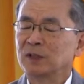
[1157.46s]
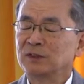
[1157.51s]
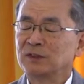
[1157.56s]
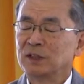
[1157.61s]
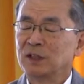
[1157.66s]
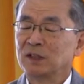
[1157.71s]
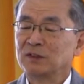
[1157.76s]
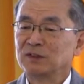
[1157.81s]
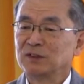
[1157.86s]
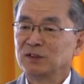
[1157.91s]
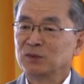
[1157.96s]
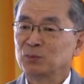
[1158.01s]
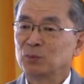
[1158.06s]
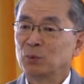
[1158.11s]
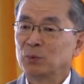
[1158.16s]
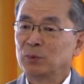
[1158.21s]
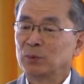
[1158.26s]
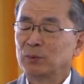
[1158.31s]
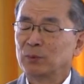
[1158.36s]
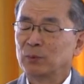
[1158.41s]
actually
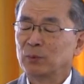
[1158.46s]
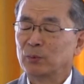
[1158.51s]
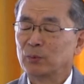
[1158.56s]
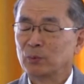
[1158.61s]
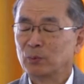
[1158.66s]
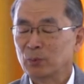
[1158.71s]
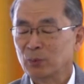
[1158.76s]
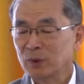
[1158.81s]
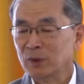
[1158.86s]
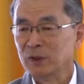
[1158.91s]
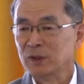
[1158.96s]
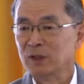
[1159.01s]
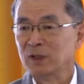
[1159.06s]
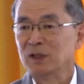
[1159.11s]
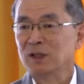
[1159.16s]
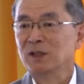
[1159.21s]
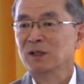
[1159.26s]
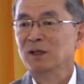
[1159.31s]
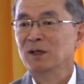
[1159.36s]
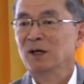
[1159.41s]
were
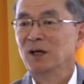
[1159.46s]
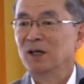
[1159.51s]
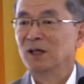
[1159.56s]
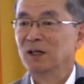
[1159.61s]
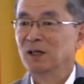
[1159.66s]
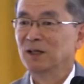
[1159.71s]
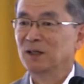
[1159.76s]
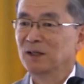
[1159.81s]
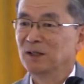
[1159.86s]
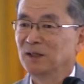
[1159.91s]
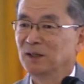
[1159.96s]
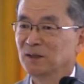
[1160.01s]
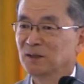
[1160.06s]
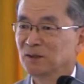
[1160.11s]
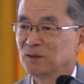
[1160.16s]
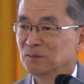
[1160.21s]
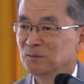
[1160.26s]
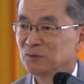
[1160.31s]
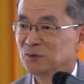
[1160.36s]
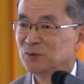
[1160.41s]

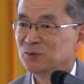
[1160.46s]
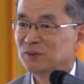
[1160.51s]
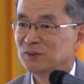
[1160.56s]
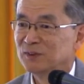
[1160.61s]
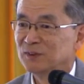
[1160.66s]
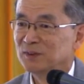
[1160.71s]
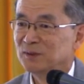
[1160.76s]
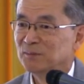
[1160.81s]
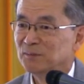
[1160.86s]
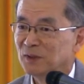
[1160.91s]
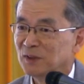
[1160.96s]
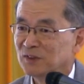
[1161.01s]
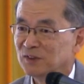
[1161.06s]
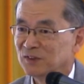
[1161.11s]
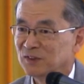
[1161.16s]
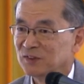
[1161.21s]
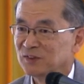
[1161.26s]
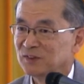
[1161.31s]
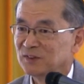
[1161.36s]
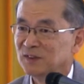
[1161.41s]
brutally
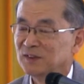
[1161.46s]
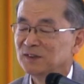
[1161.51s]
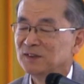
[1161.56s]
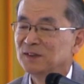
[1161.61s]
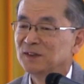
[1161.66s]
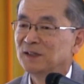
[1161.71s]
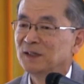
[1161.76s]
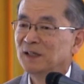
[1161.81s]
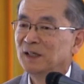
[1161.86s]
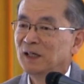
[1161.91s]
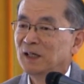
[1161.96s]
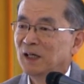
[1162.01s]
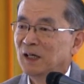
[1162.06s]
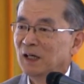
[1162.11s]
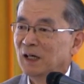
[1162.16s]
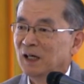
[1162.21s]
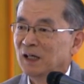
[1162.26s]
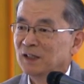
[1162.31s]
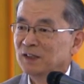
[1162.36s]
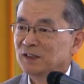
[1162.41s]
persecuted,
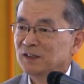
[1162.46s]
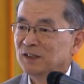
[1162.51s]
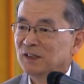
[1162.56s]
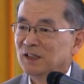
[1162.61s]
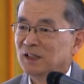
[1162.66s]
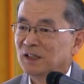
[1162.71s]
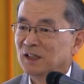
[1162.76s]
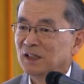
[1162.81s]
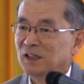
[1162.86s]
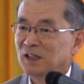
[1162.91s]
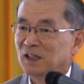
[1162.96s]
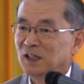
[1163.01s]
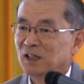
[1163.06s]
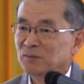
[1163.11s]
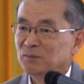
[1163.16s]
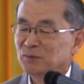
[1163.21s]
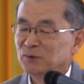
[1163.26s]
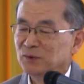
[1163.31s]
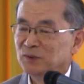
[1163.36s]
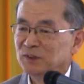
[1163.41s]
and
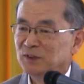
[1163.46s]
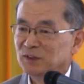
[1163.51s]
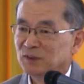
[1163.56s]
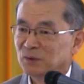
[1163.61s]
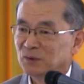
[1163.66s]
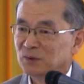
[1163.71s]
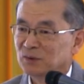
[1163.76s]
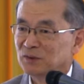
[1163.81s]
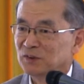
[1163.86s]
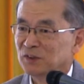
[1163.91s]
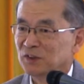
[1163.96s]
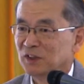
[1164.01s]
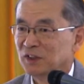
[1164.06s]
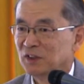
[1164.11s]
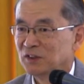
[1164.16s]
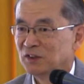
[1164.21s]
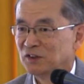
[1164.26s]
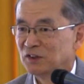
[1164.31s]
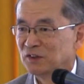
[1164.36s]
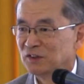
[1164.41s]
Britain got
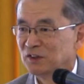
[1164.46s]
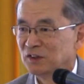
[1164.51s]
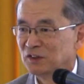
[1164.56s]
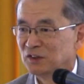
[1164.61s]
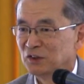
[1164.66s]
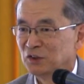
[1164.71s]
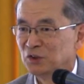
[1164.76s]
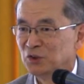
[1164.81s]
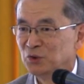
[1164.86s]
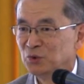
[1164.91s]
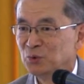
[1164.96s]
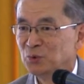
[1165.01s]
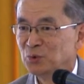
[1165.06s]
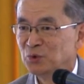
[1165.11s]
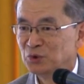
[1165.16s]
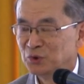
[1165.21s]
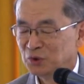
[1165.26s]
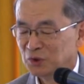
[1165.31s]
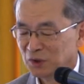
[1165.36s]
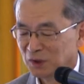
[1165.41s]
such a
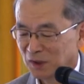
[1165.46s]
huge